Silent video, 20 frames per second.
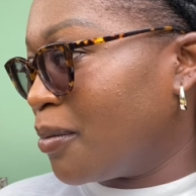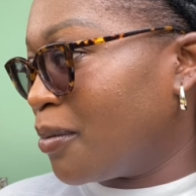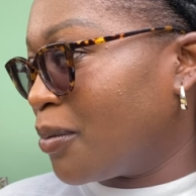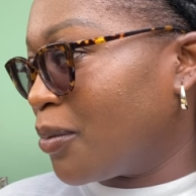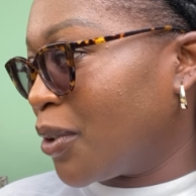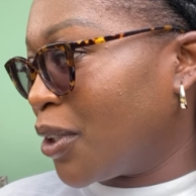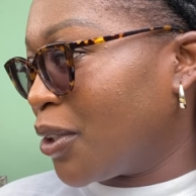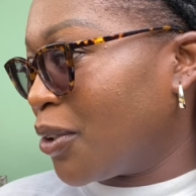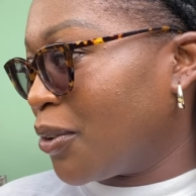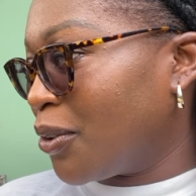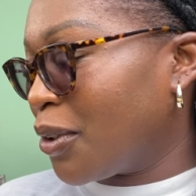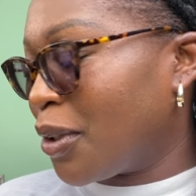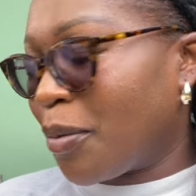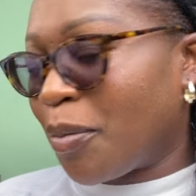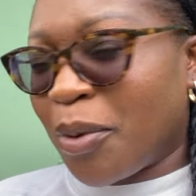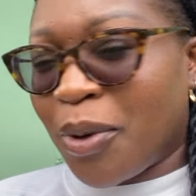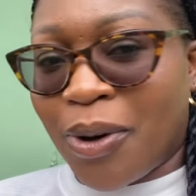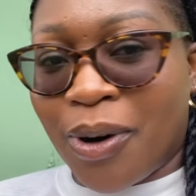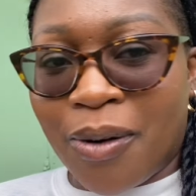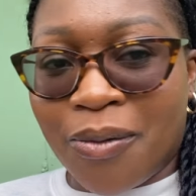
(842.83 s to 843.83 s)
We don't know the
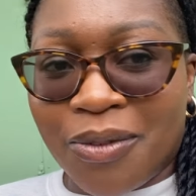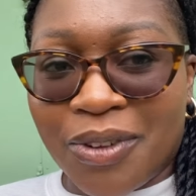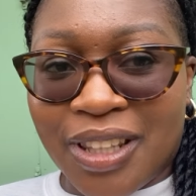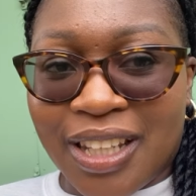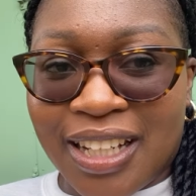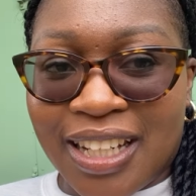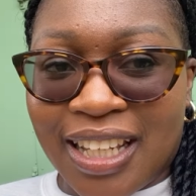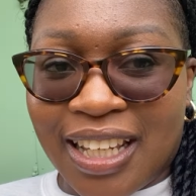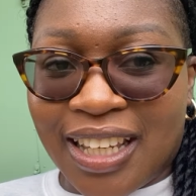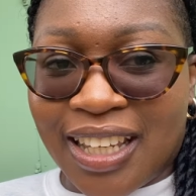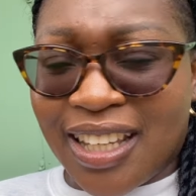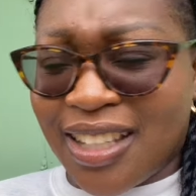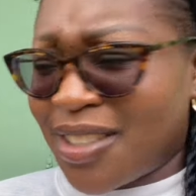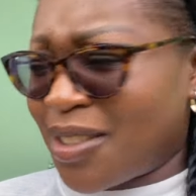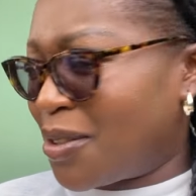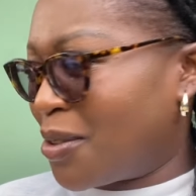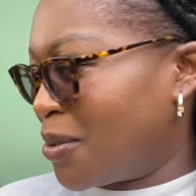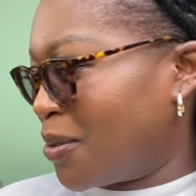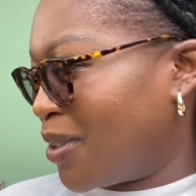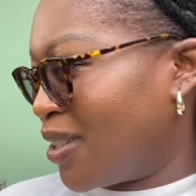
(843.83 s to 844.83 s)
program for the day
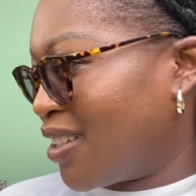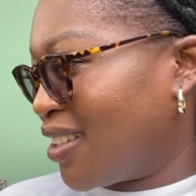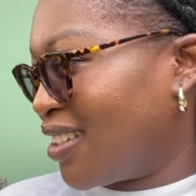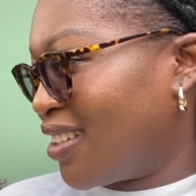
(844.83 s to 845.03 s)
yet, do we?